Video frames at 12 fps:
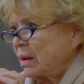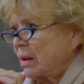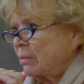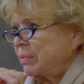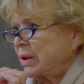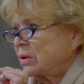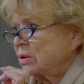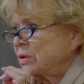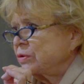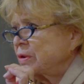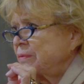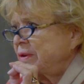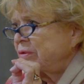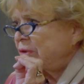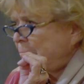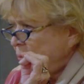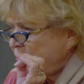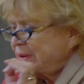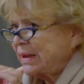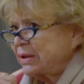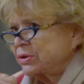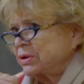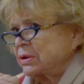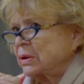because of the
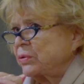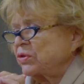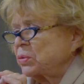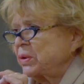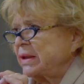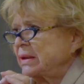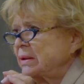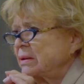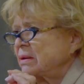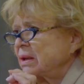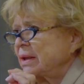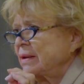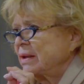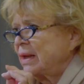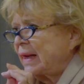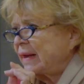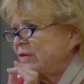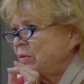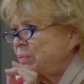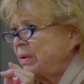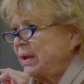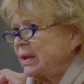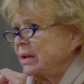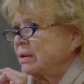reputation of Sweden as
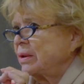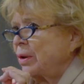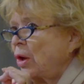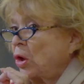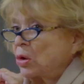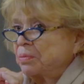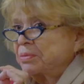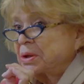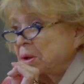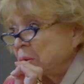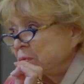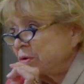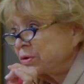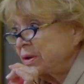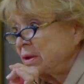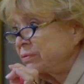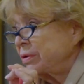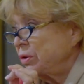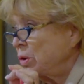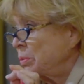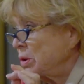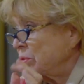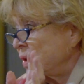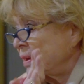being the home country for
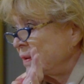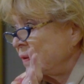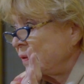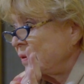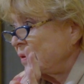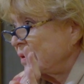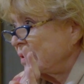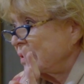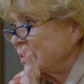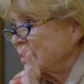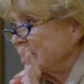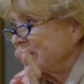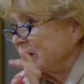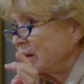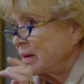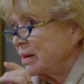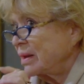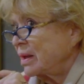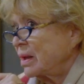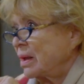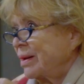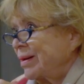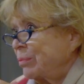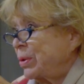human rights.
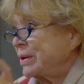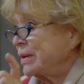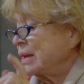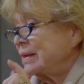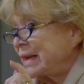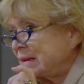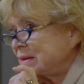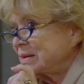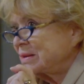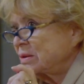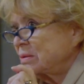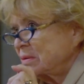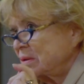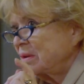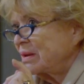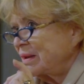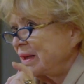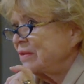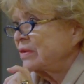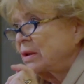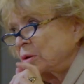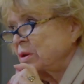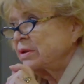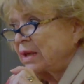But that is a
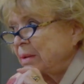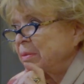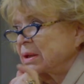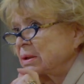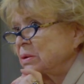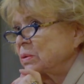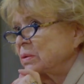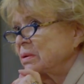long time ago,